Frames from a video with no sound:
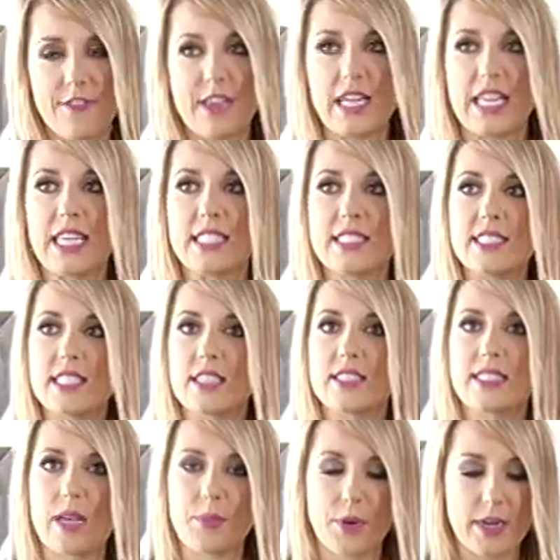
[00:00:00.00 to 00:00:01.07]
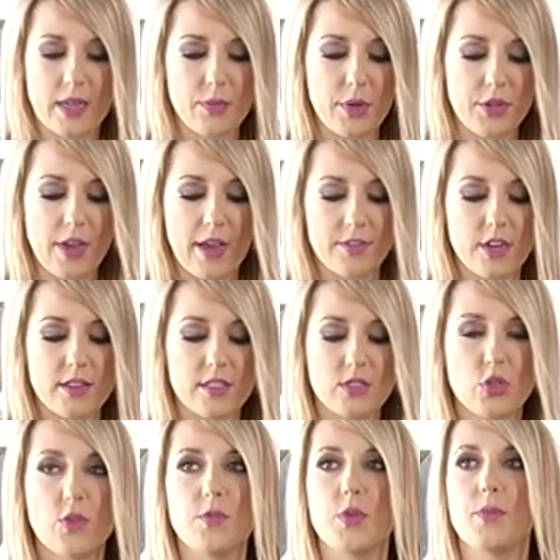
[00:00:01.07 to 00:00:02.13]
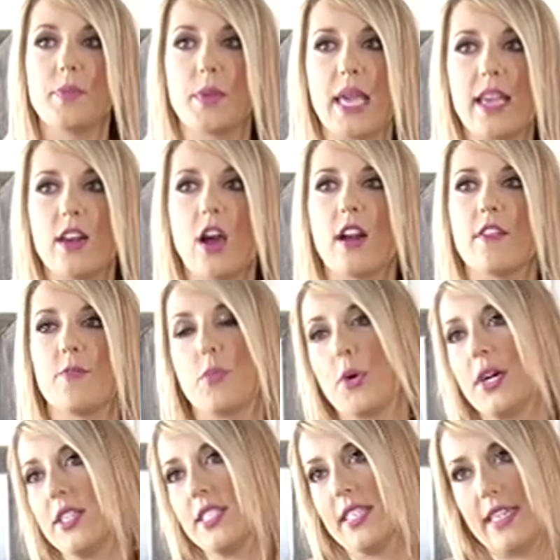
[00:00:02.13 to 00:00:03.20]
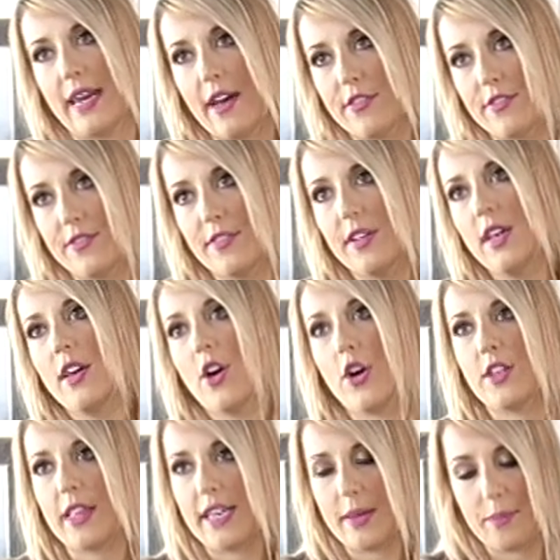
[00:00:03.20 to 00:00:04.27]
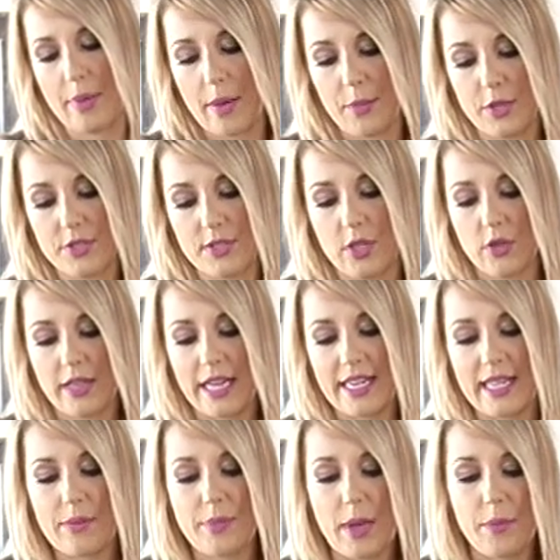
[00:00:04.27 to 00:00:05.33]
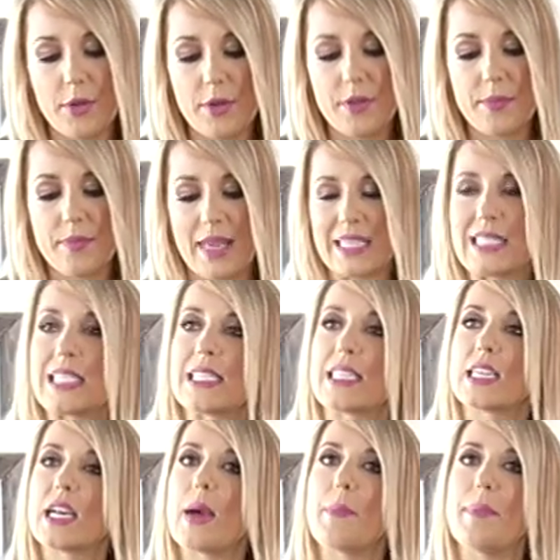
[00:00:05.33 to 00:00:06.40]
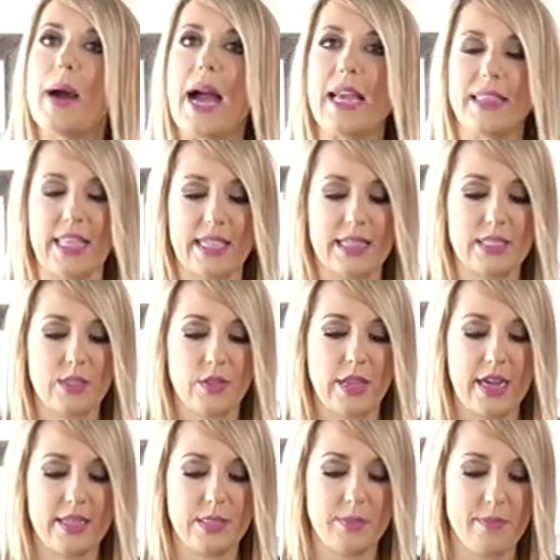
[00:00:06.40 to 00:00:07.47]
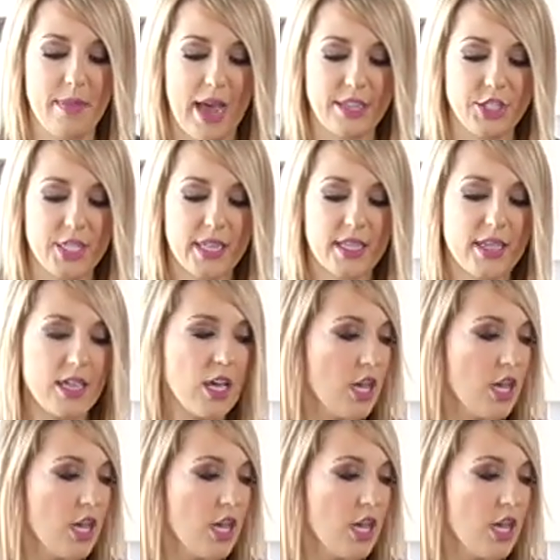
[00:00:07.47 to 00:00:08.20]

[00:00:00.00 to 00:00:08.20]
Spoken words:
it is still separated when you have it on the stove, you may not have boiled it enough or let it bubble. So letting it bubble makes it combine like this. So that is magic.